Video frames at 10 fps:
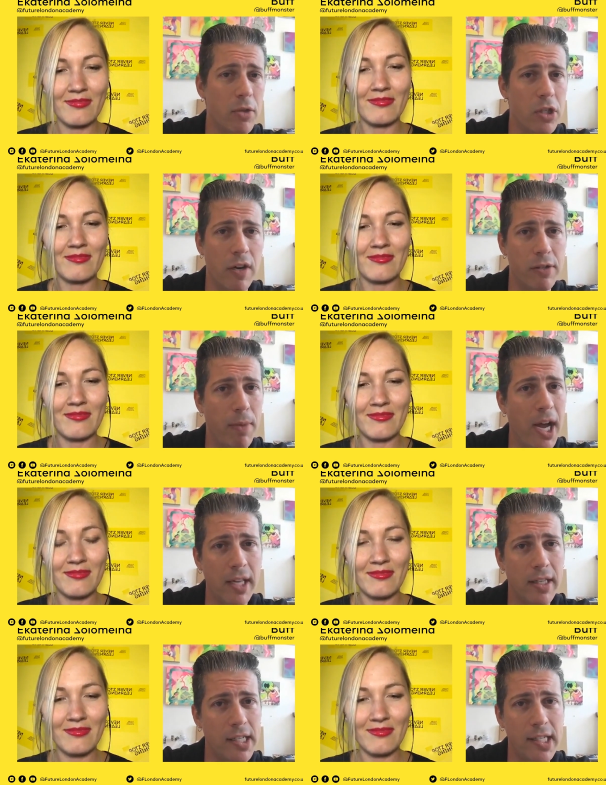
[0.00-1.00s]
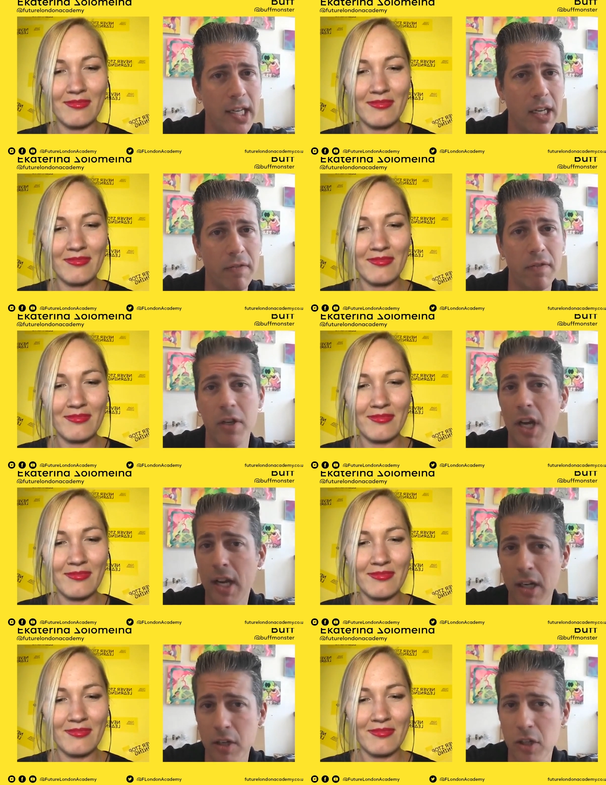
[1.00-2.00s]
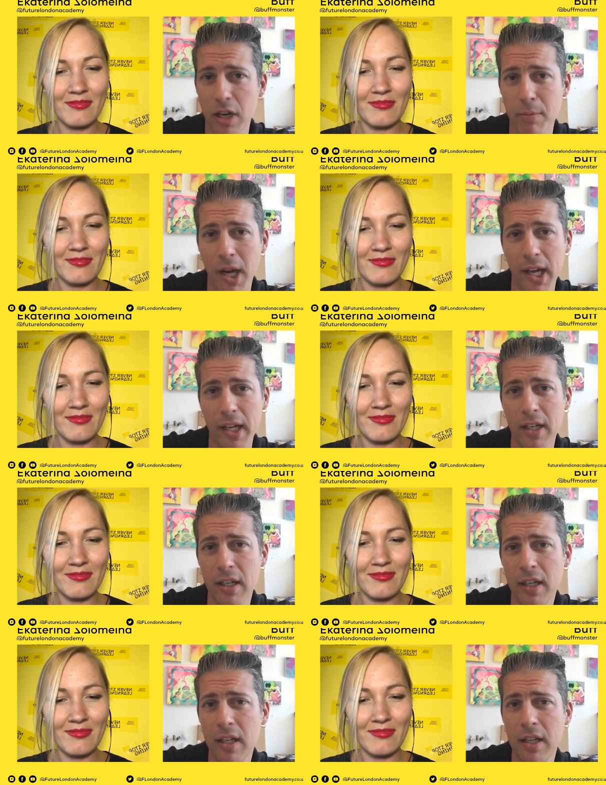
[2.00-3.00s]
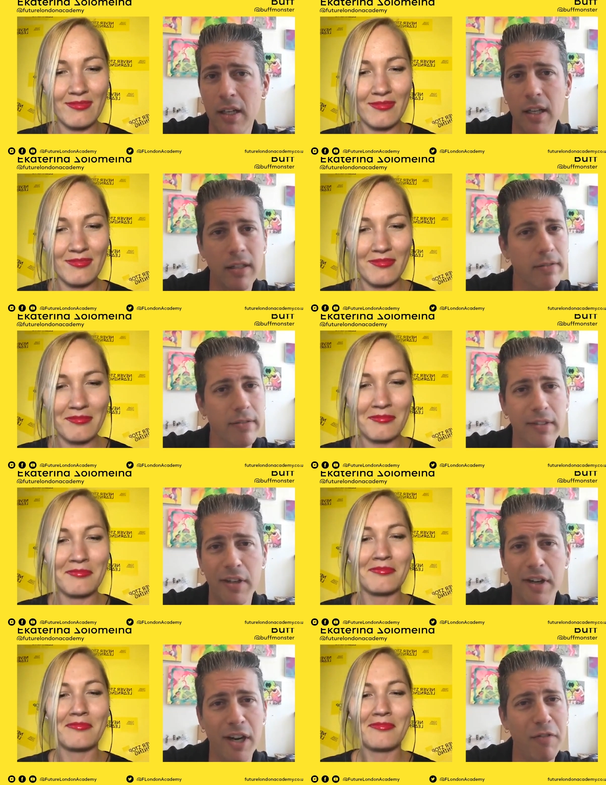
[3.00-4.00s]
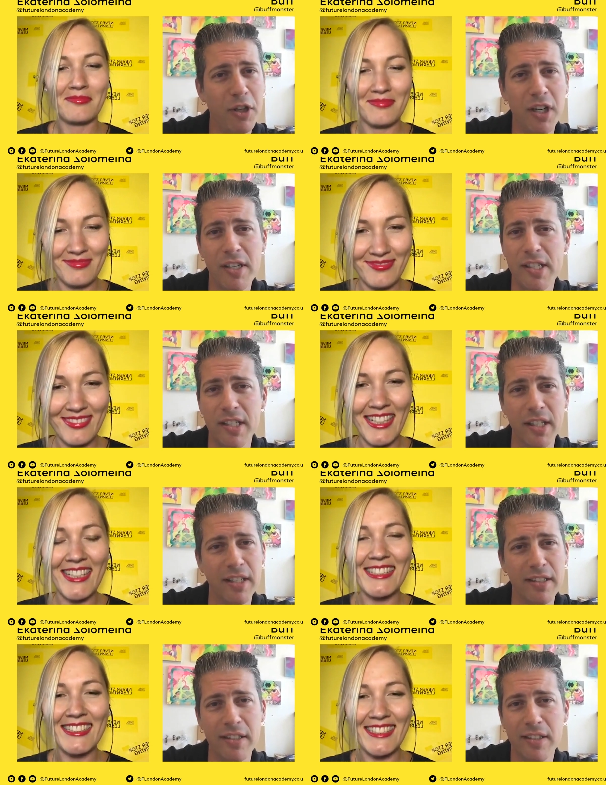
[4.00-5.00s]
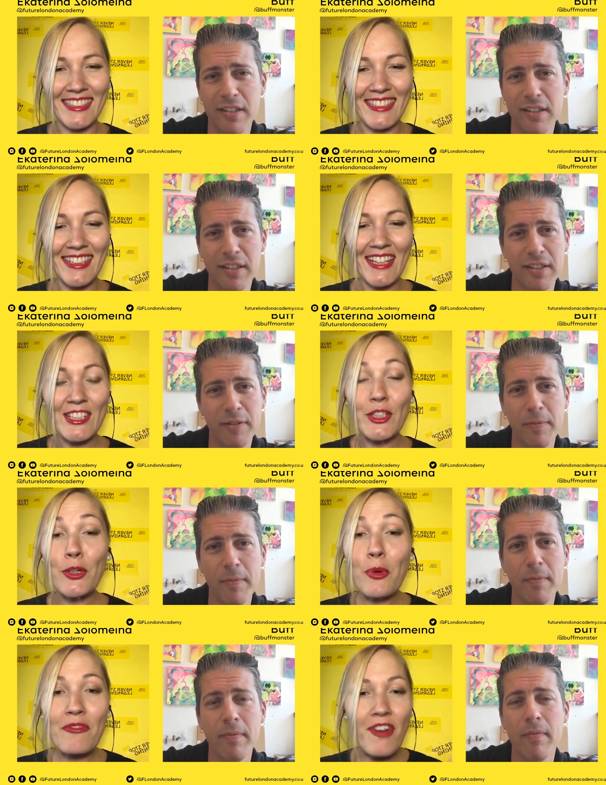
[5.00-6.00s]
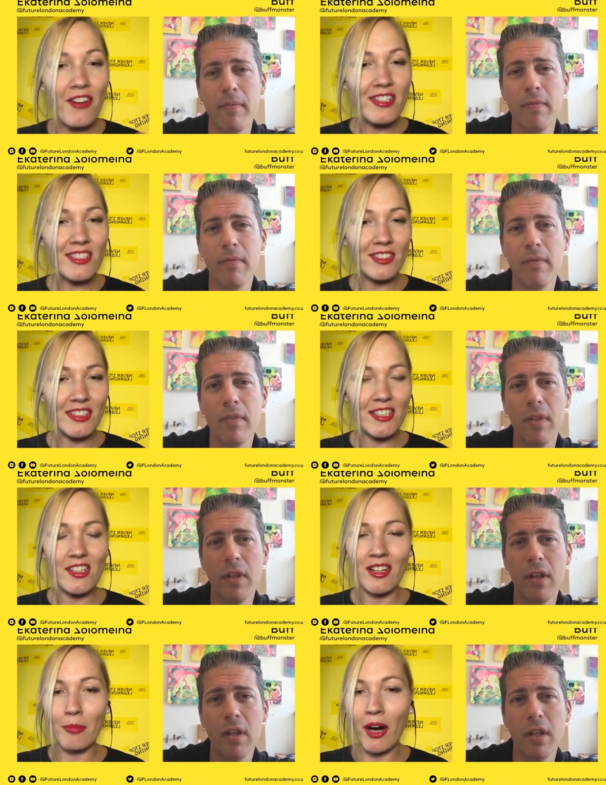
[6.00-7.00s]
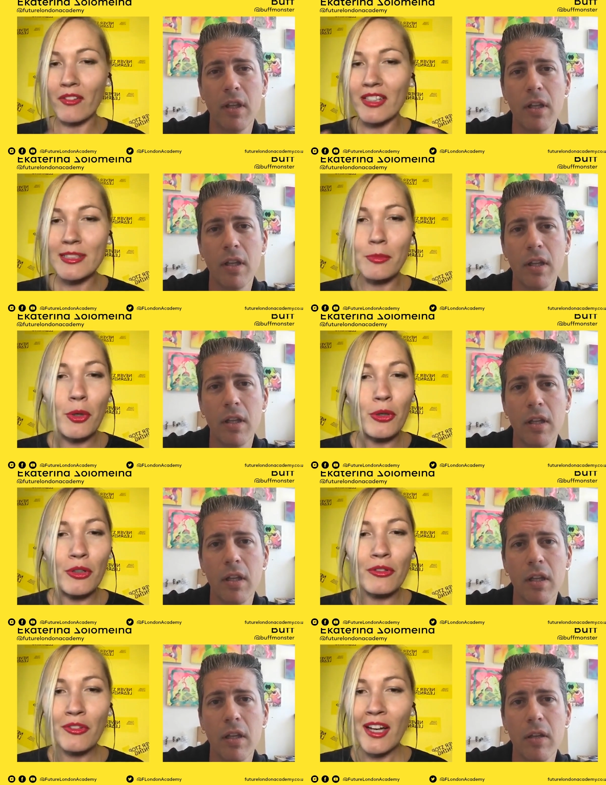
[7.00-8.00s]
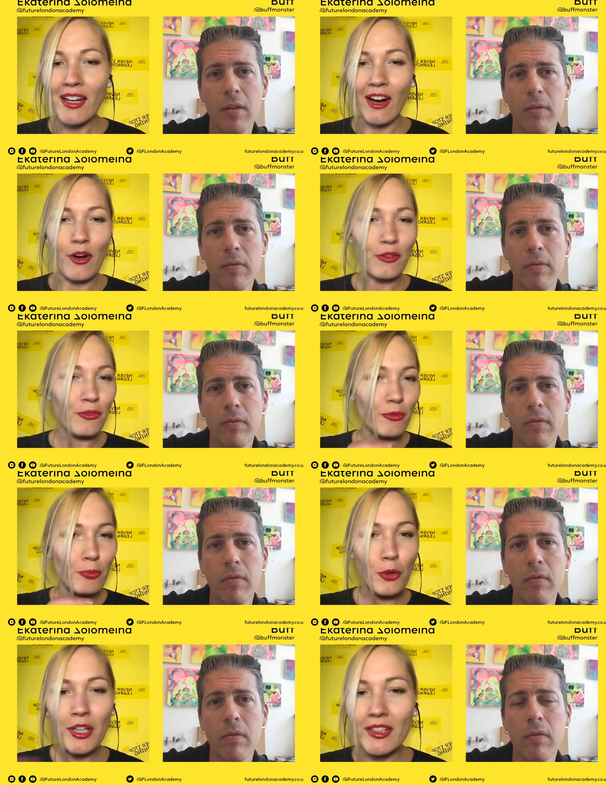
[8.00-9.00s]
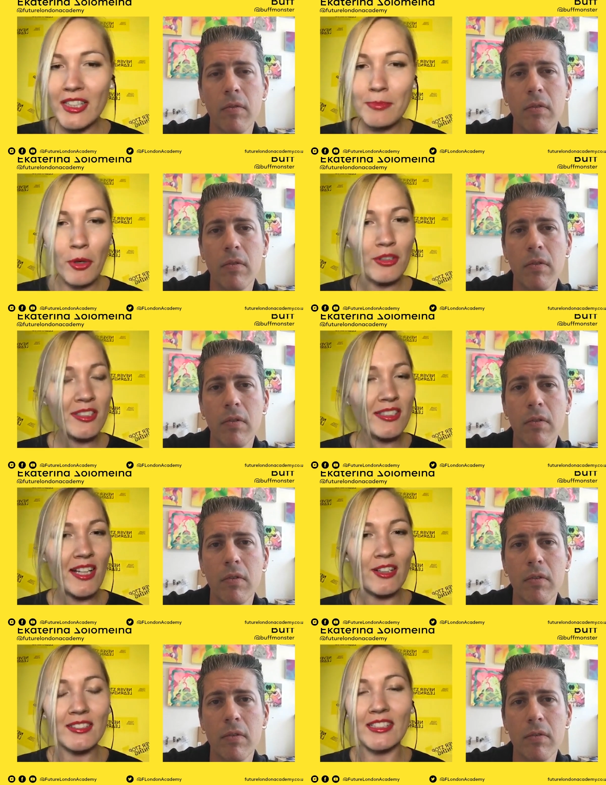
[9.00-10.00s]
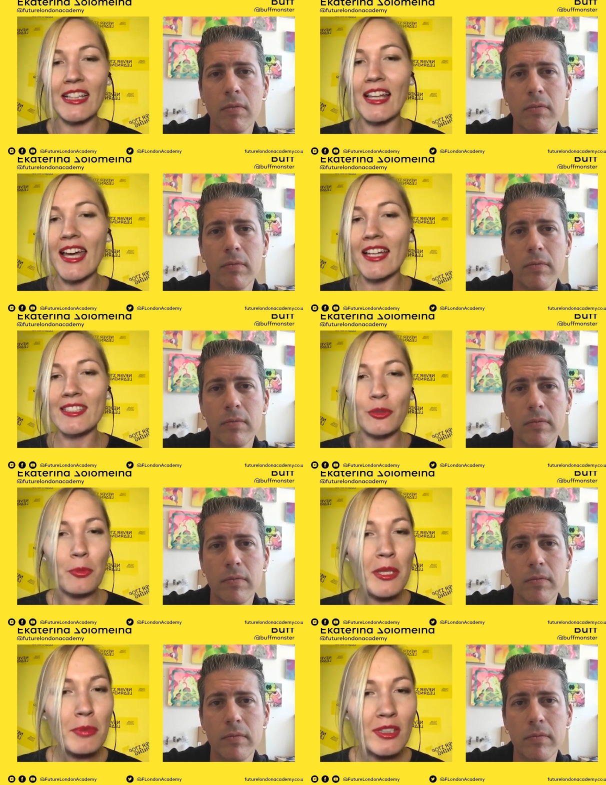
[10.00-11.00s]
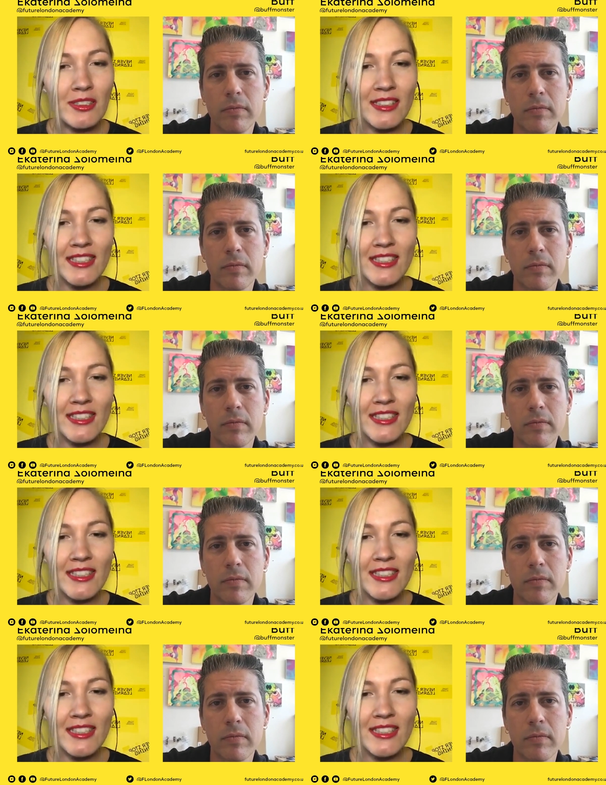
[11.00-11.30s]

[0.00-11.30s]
Speaker 1: If someone drives by it, they see it. If they're not going to drive by it, they're never going to. I see.
Speaker 2: So you were very strategic about this move of putting these posters out in LA so people can